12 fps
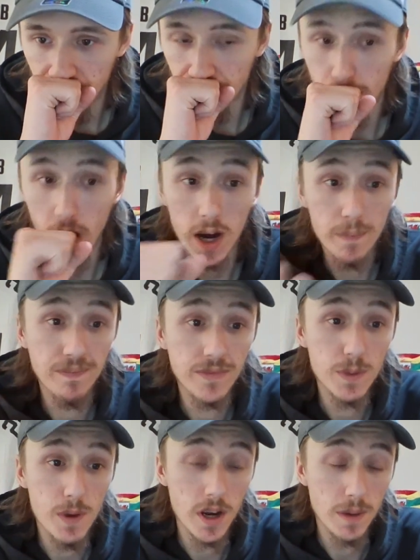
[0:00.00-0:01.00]
But,
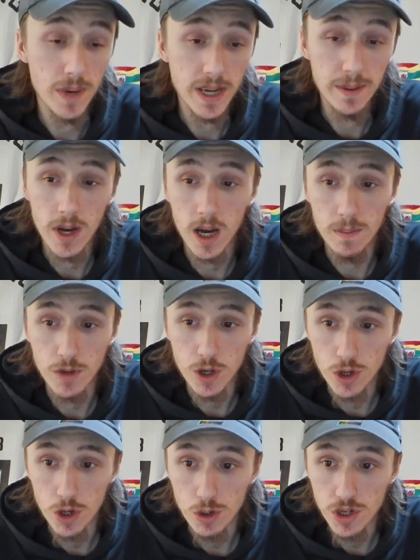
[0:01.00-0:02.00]
pardon me, you
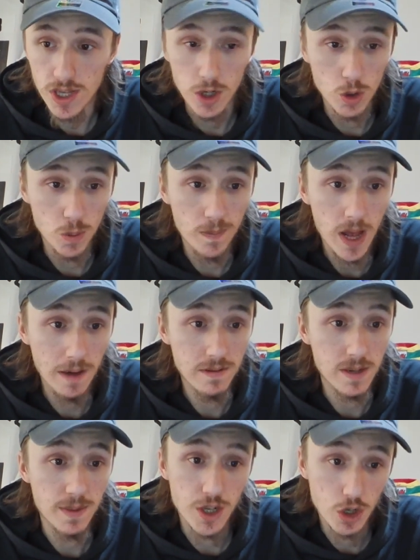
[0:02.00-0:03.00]
do still have
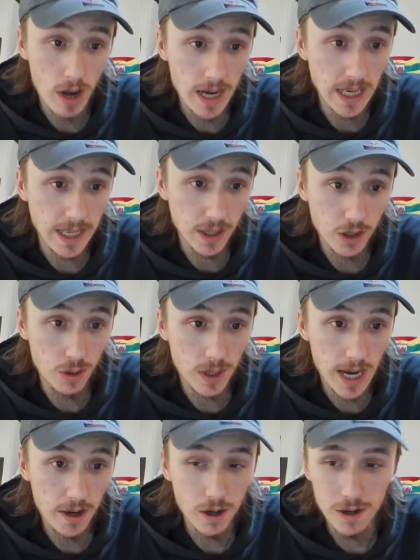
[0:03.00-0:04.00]
to be trailing. You
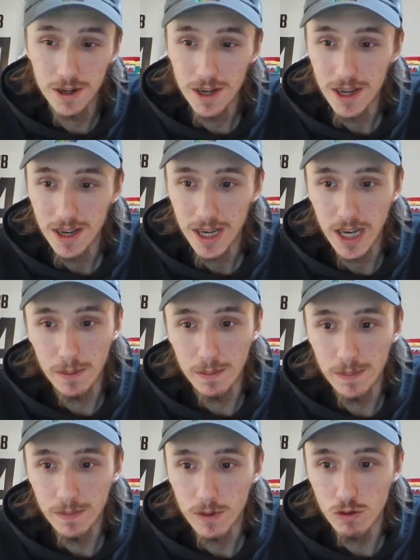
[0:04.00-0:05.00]
cannot
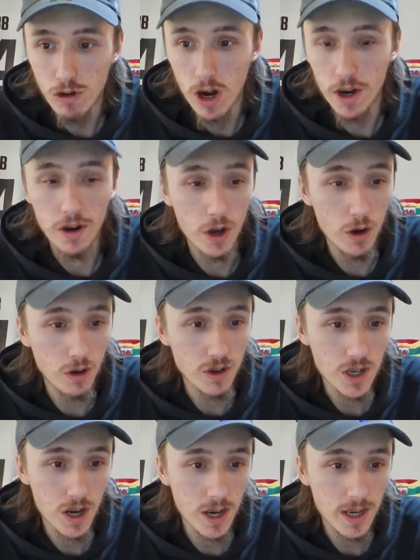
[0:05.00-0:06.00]
run an
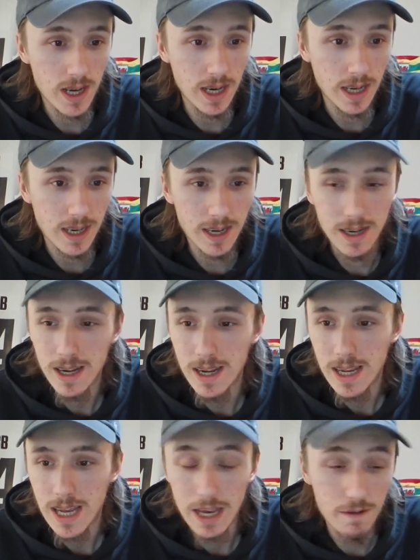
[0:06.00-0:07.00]
onside kick
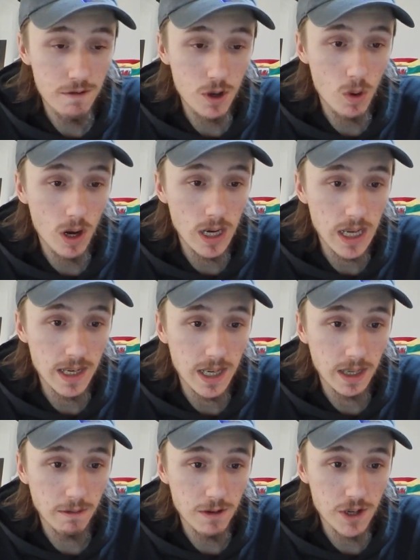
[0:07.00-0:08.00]
if you are
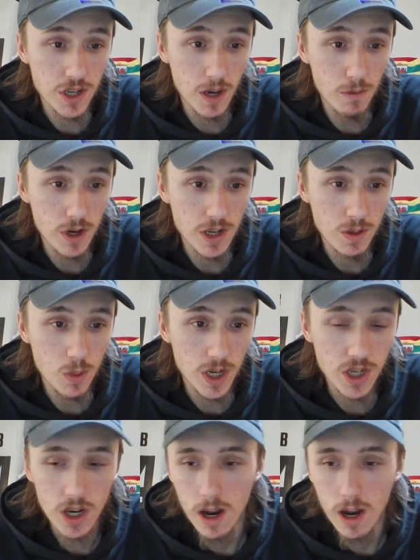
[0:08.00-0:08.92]
leading for some reason, which,